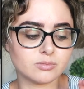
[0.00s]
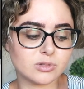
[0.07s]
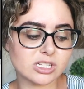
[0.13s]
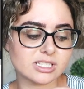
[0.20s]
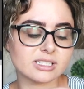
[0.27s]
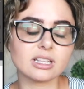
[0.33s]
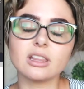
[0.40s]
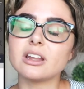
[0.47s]

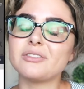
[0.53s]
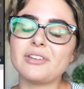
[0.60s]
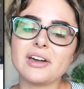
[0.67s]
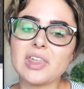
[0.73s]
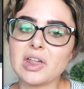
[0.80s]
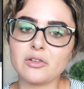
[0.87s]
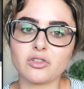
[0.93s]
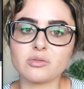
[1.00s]
just solidify
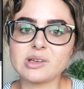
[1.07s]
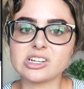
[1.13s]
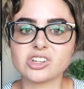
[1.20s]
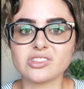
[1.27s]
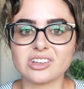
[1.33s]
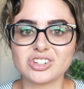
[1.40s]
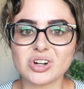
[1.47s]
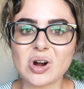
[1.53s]
the
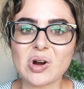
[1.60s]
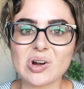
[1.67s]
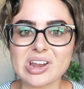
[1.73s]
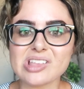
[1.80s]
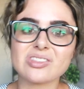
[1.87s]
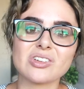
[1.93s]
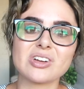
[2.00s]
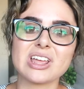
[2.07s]
information that you're
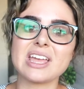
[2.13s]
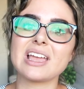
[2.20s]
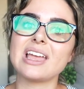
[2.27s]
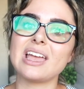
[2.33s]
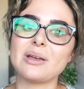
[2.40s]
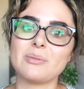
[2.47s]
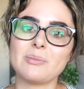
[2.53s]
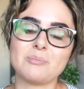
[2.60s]
already
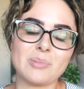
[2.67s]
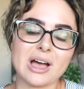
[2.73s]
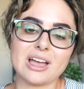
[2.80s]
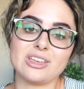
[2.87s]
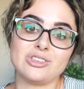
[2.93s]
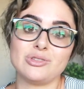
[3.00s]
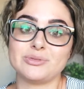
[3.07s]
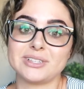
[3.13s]
learning by
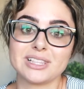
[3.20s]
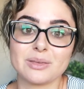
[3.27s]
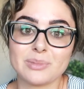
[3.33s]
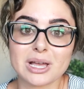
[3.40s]
using the